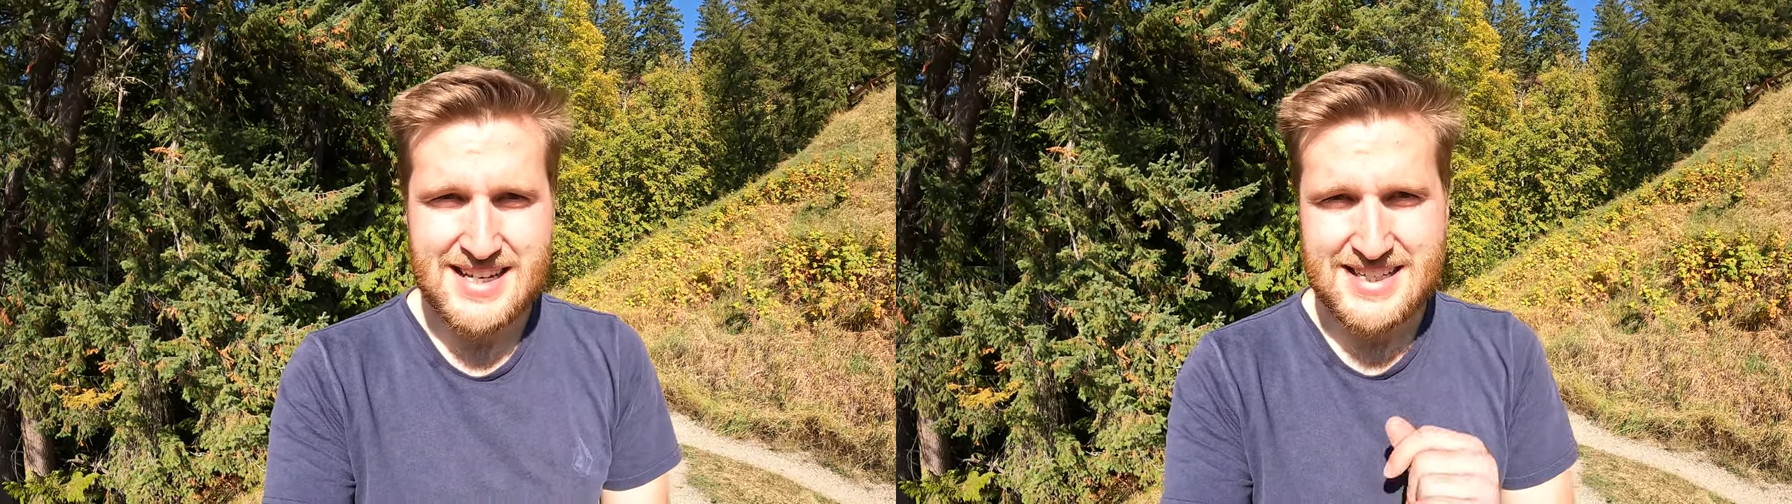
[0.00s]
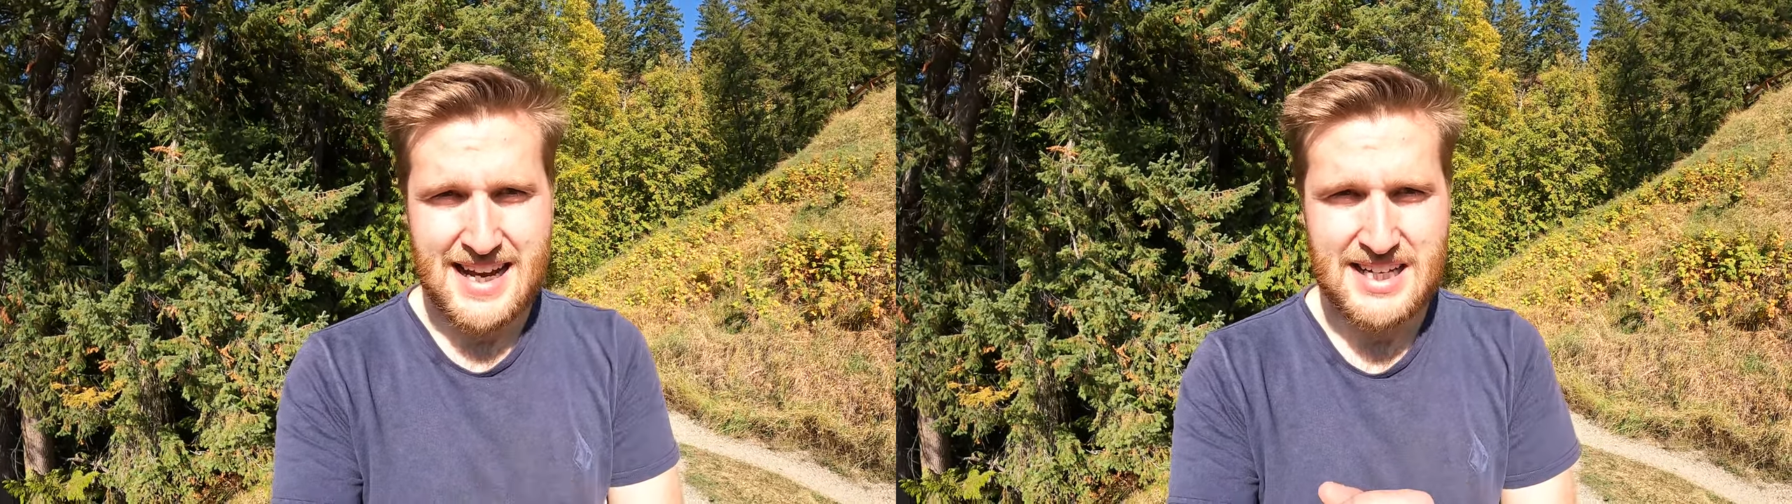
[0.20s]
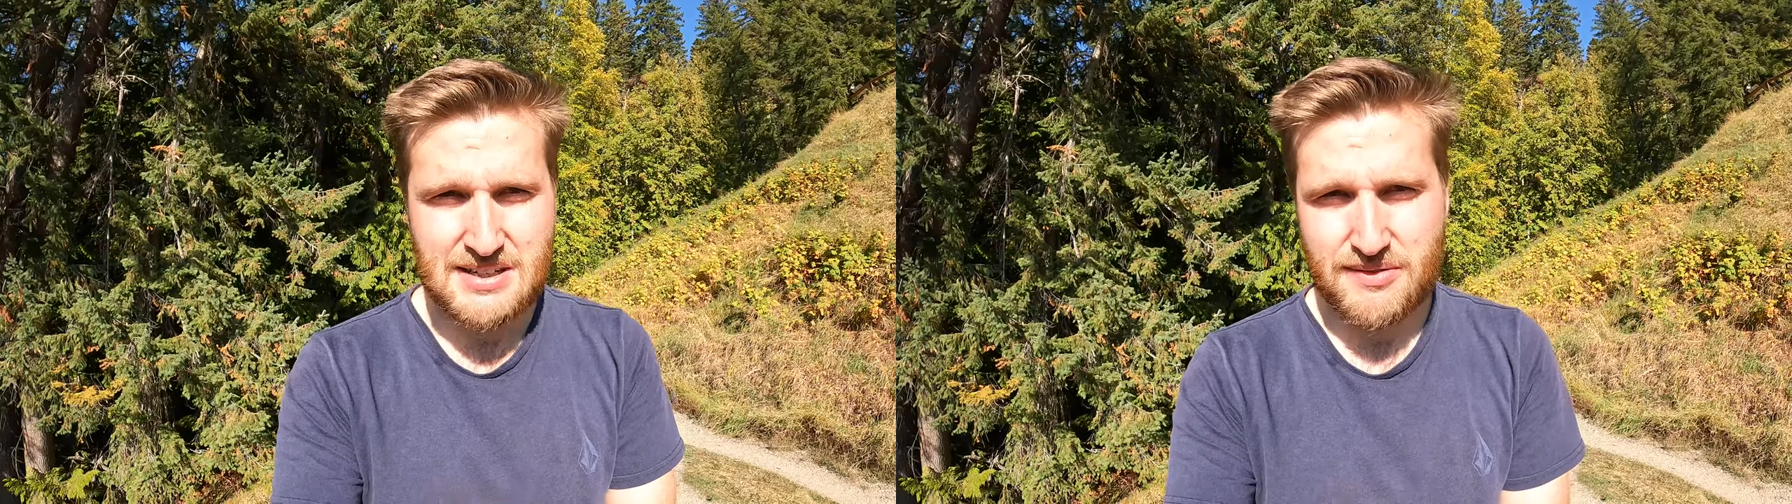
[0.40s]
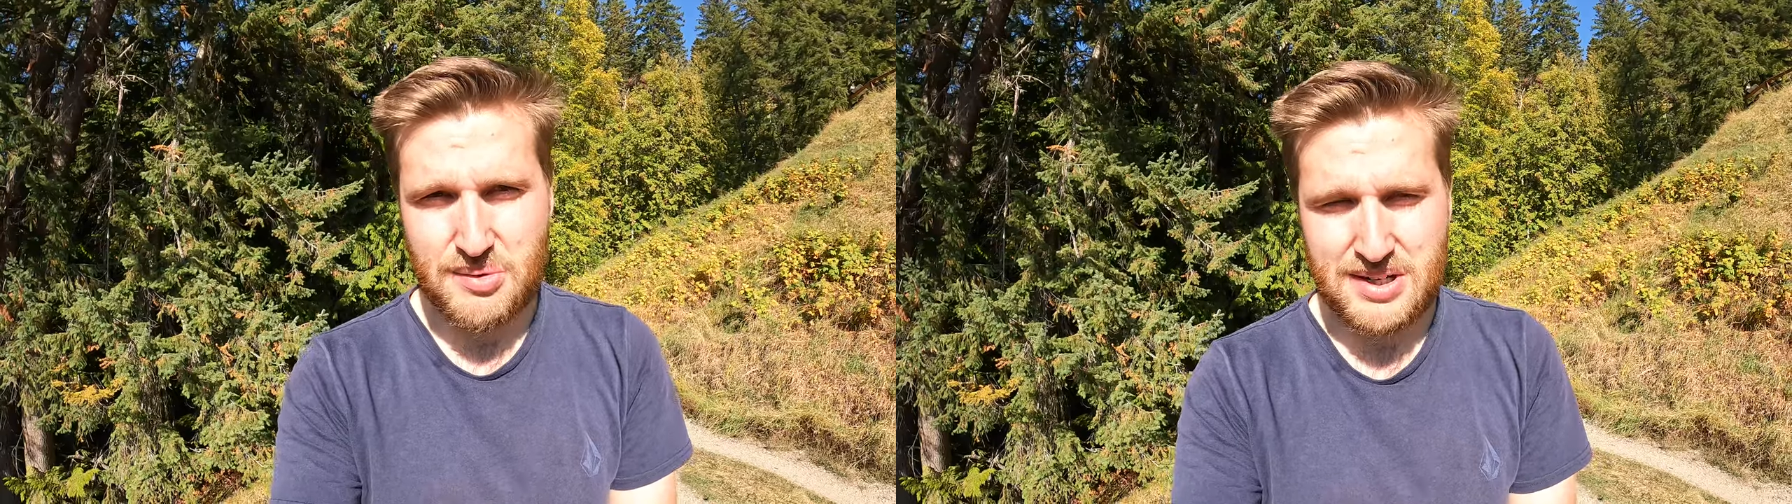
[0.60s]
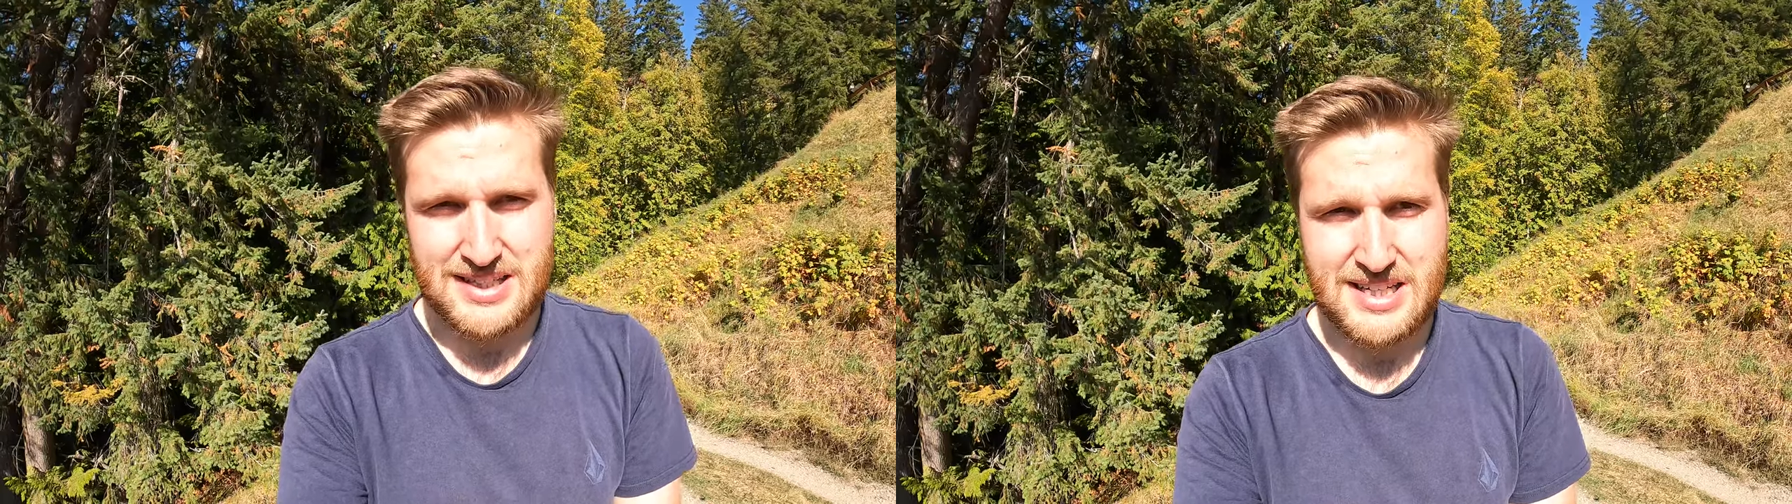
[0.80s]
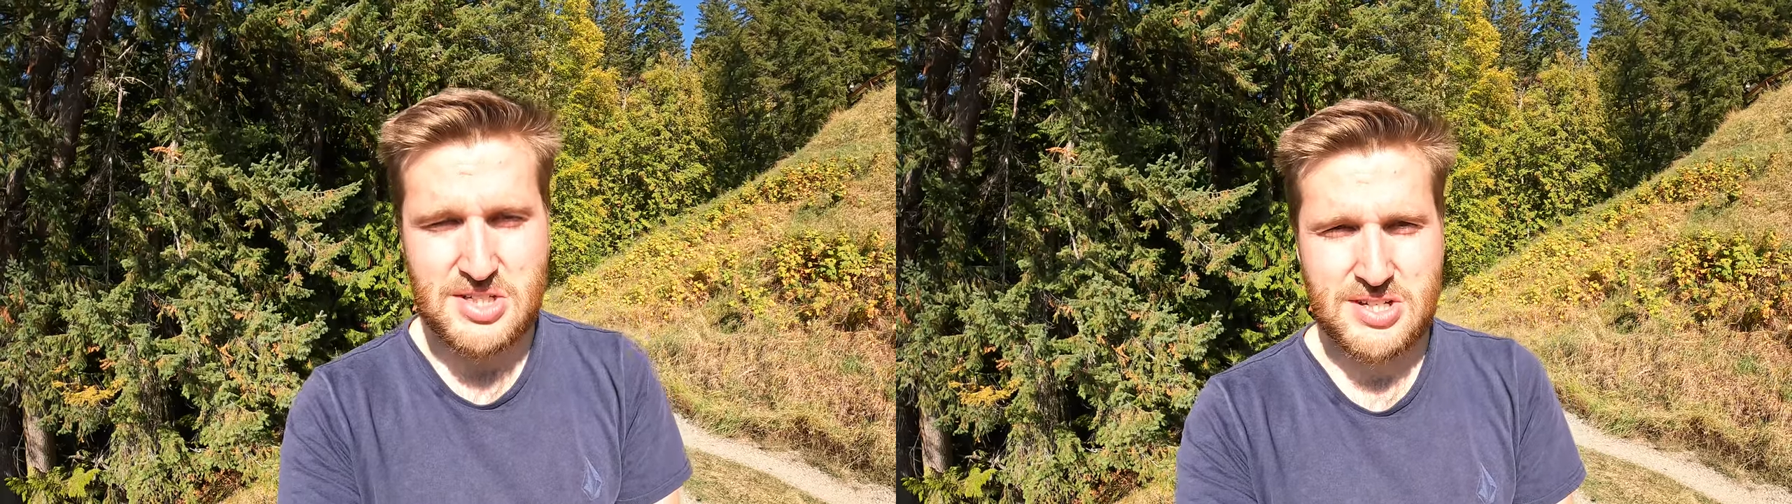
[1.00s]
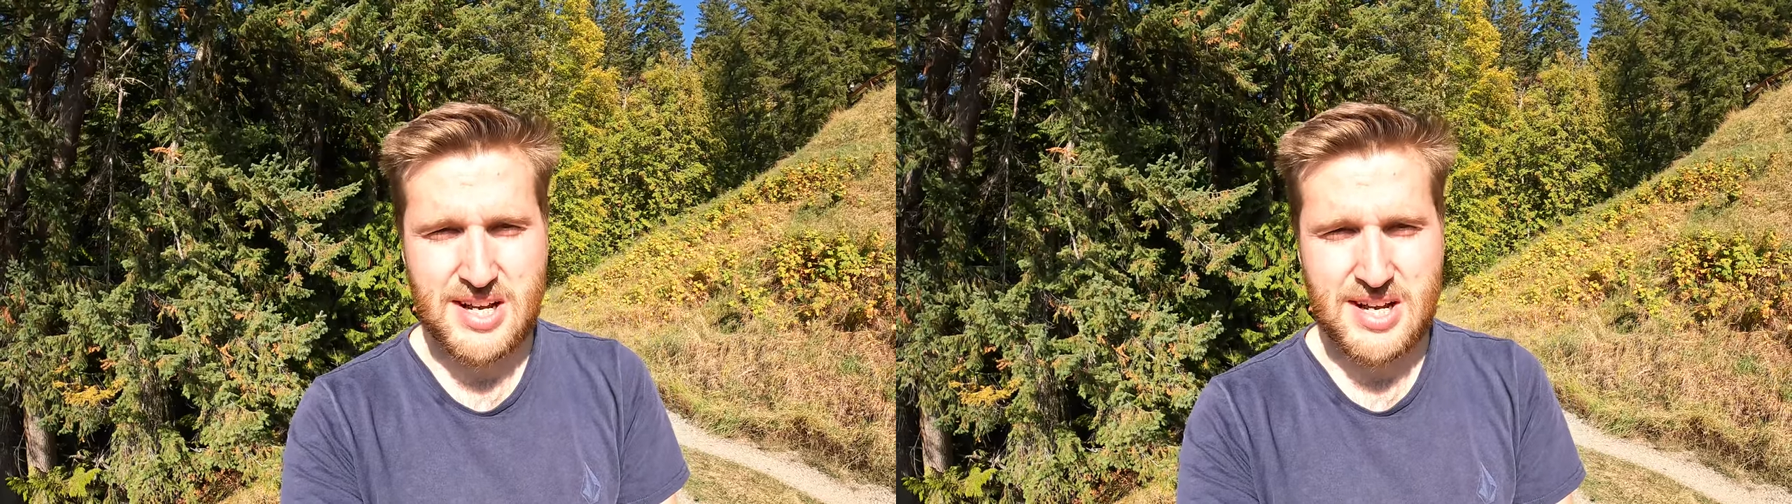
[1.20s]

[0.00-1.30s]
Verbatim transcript: Second of all, I need you